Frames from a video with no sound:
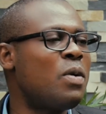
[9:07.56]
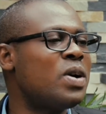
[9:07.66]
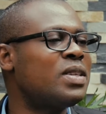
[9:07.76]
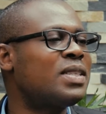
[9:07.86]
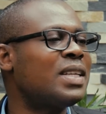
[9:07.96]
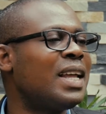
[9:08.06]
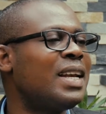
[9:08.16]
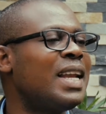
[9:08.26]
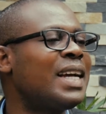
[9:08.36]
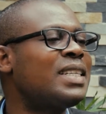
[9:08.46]
was
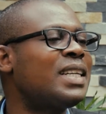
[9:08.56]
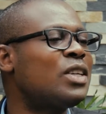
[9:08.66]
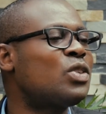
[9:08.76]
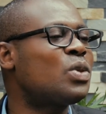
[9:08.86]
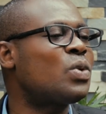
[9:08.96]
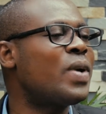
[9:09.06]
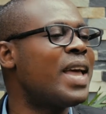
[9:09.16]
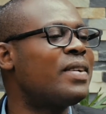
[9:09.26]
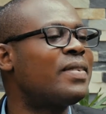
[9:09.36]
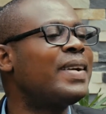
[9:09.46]
elected through
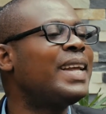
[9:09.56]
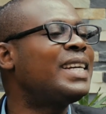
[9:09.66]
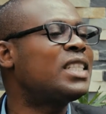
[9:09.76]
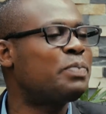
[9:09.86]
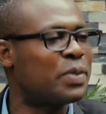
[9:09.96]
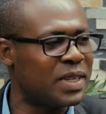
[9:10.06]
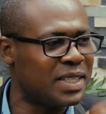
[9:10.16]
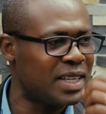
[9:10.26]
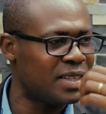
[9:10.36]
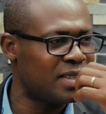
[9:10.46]
a rigged
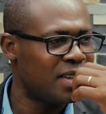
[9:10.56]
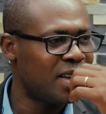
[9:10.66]
process.